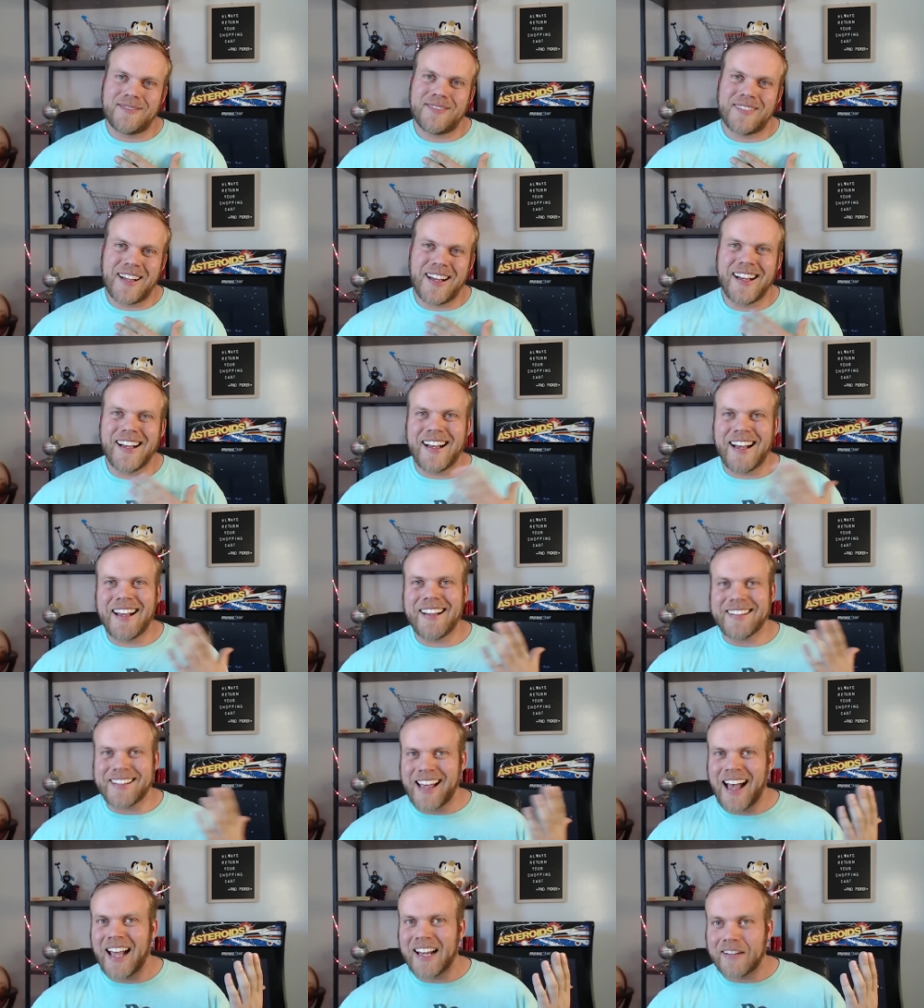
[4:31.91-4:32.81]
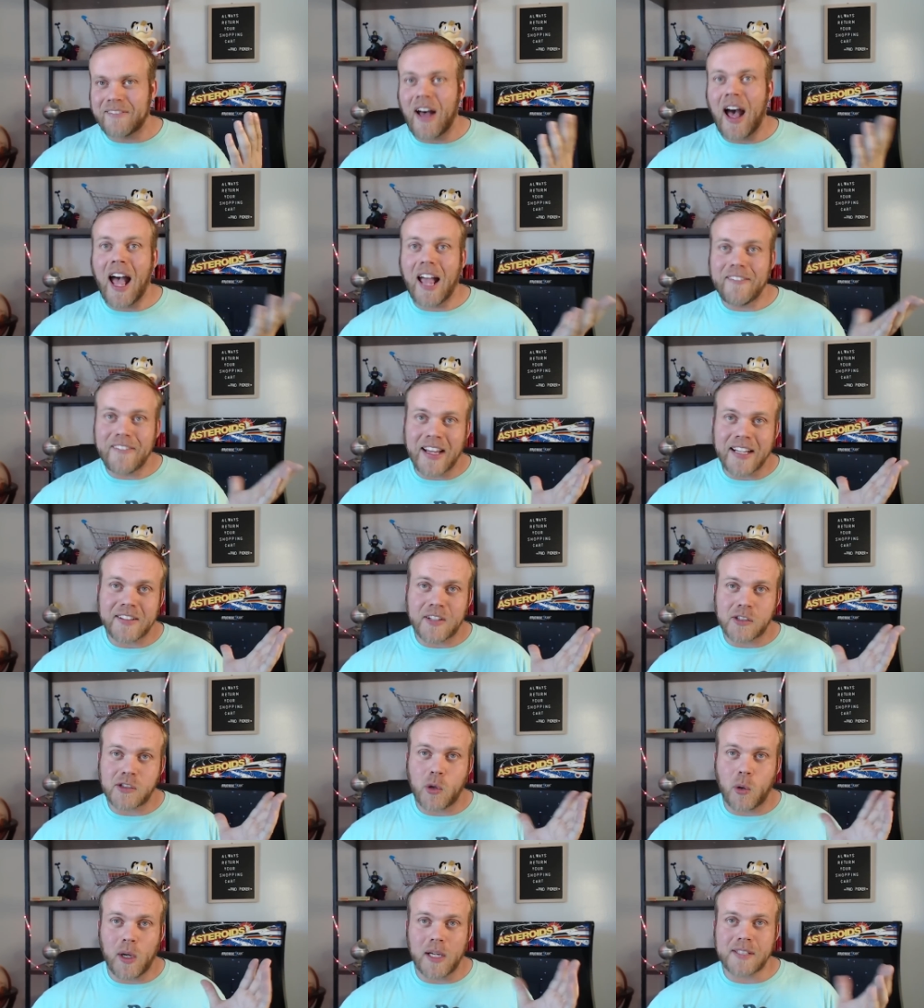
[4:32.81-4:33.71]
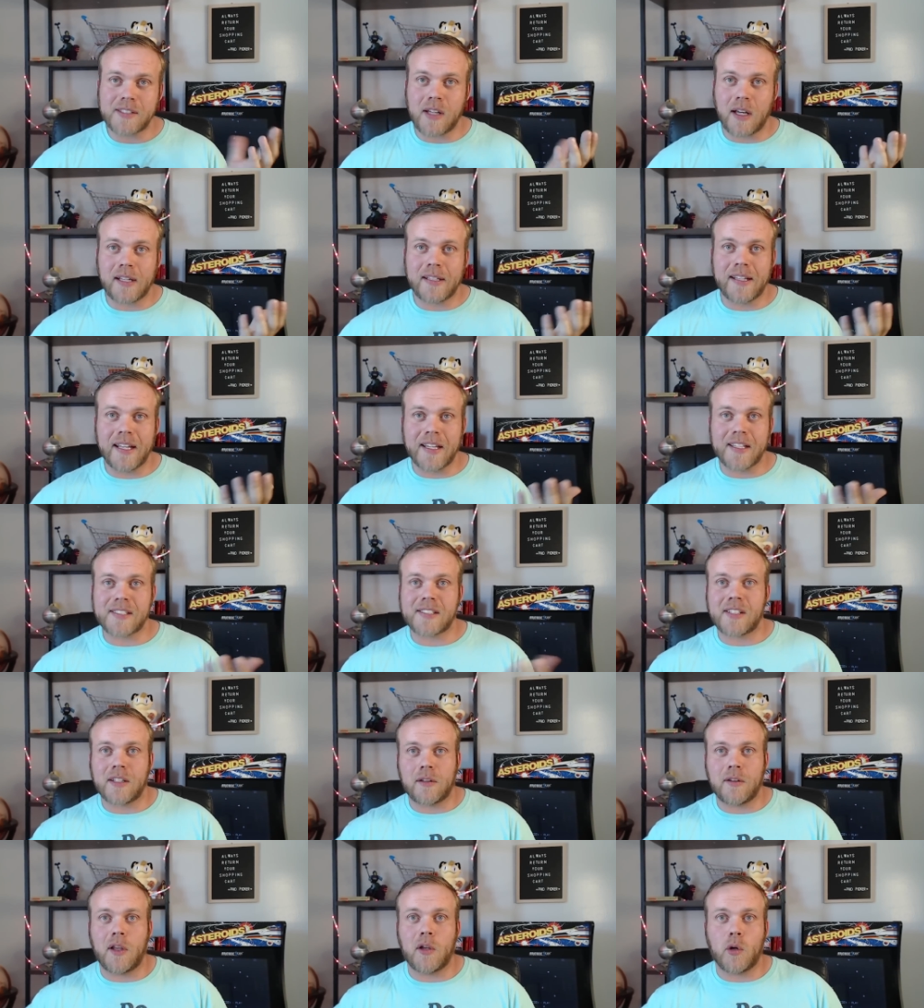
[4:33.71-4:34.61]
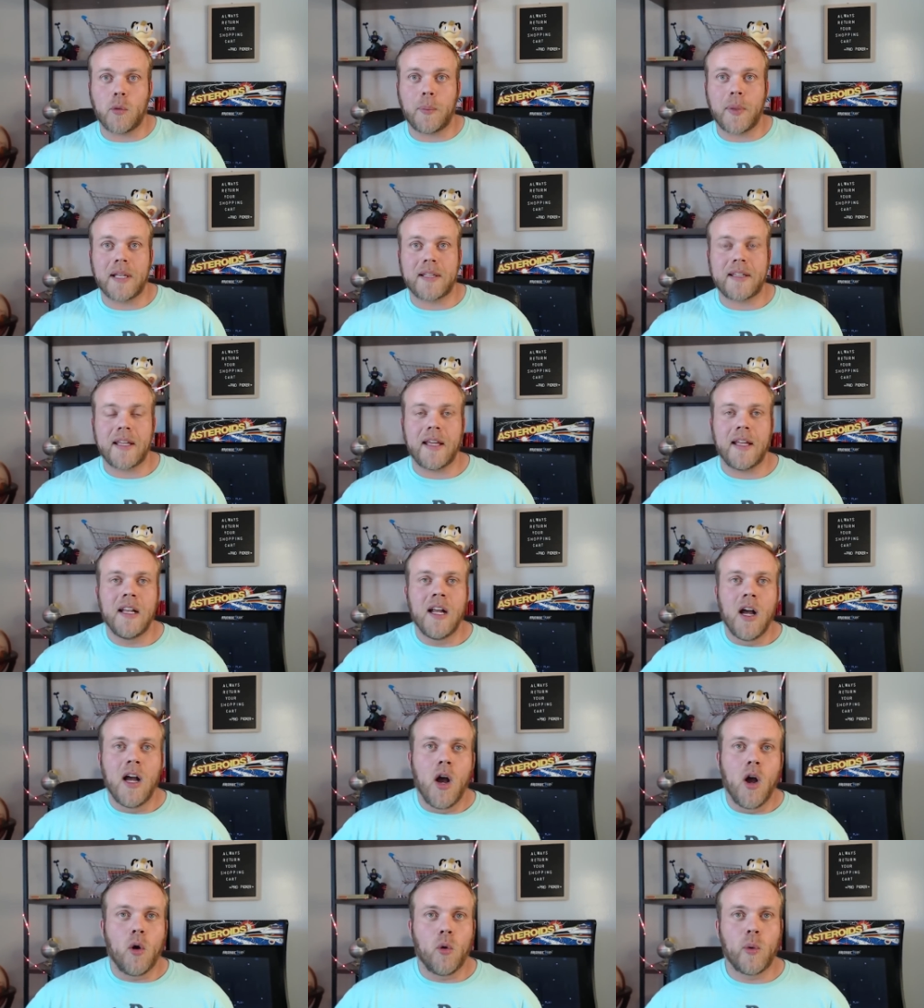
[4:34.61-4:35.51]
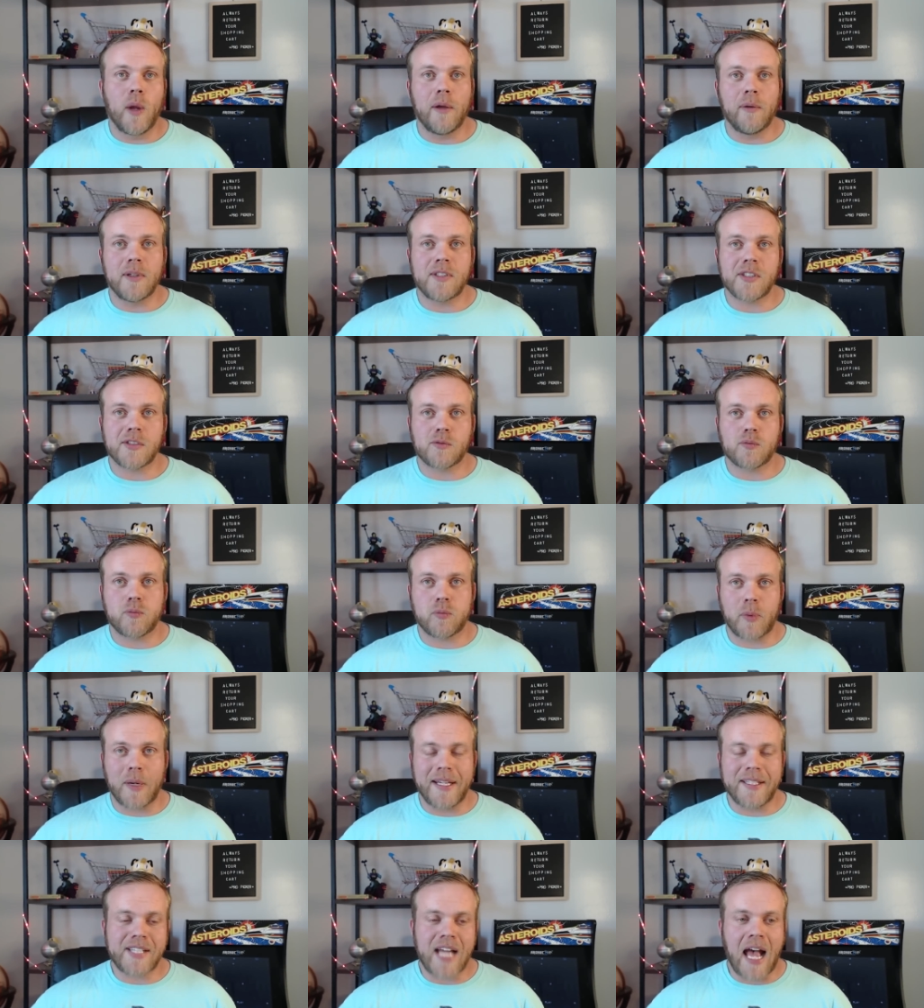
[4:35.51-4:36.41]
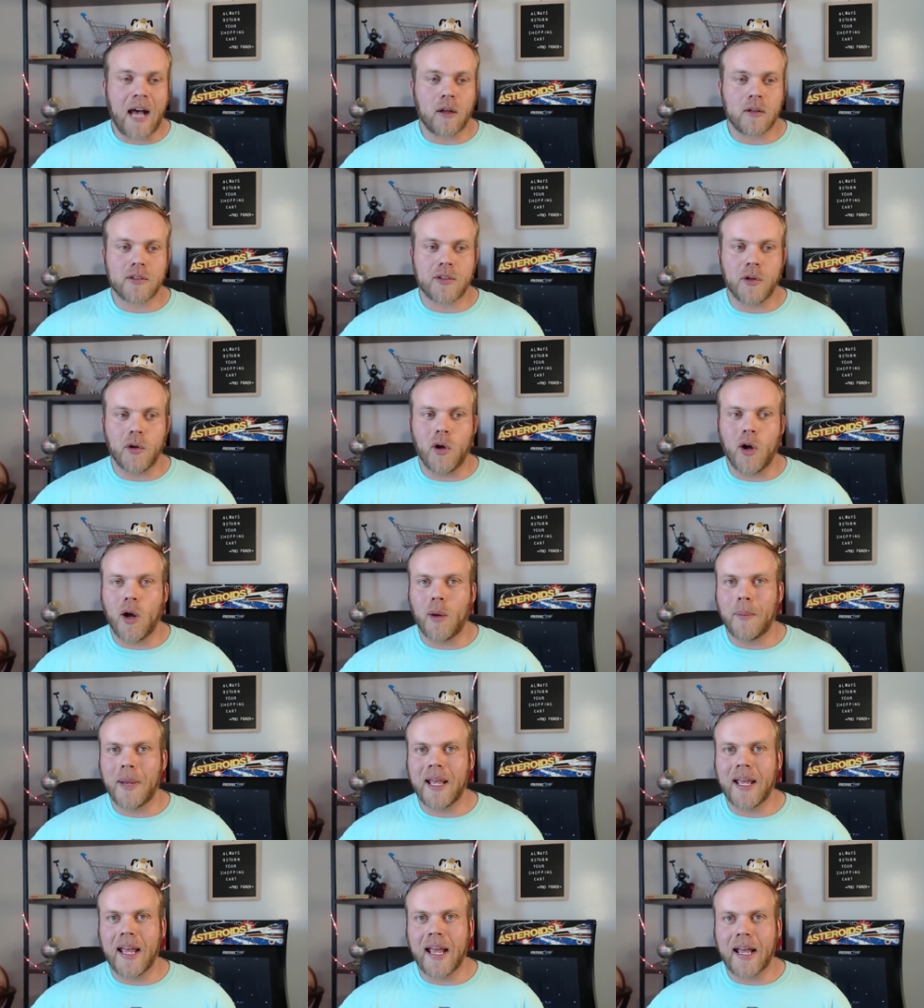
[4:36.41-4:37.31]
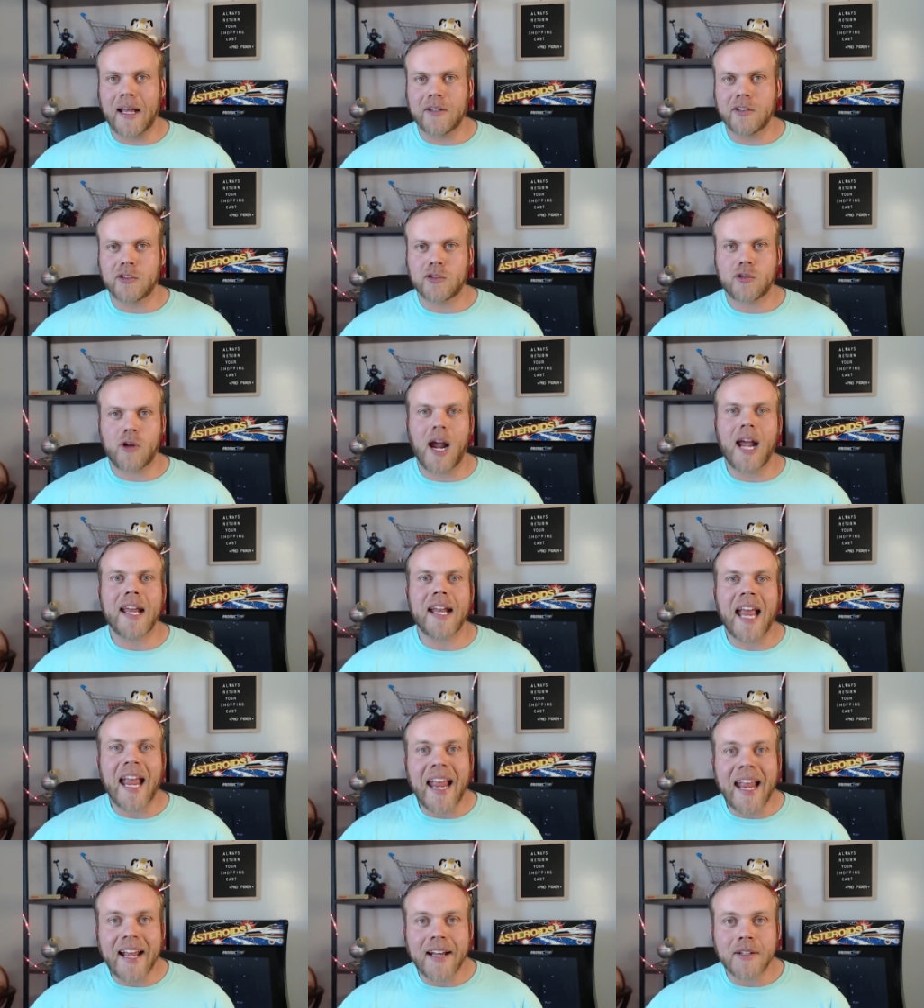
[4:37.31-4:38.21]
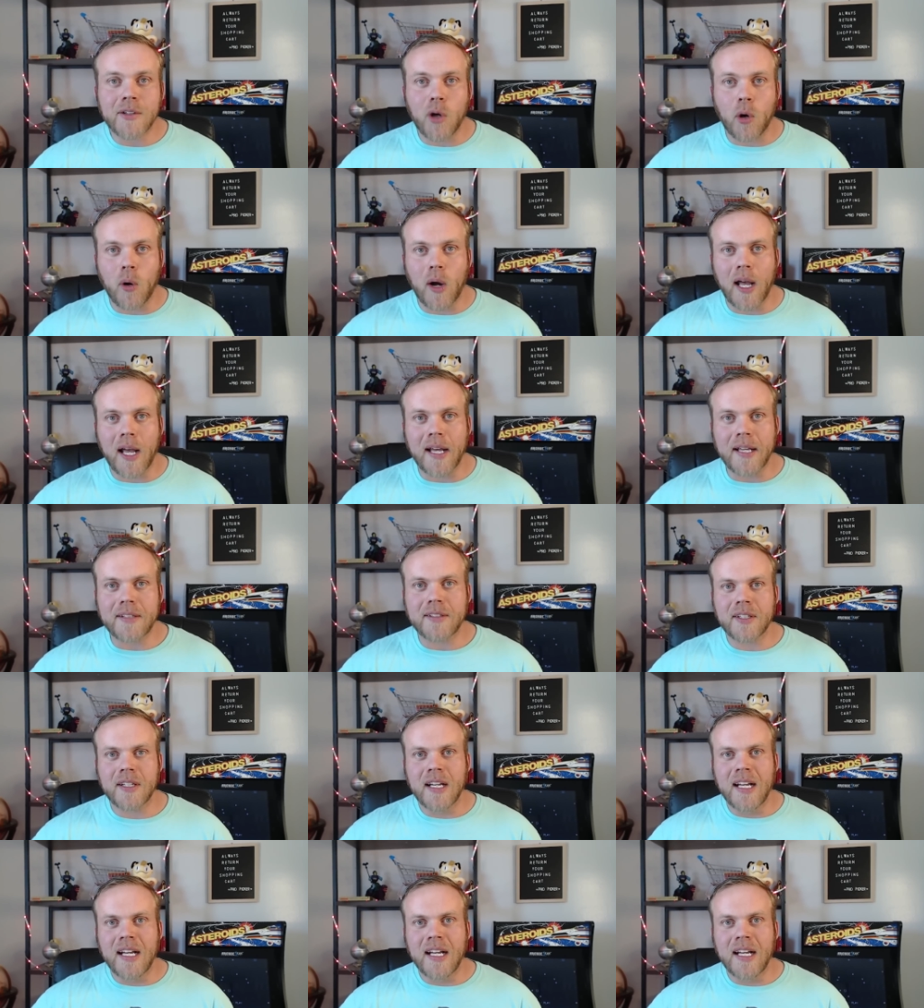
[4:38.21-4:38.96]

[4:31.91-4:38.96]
I made the choice on this a little bit that we would just reach out to them and try and handle it.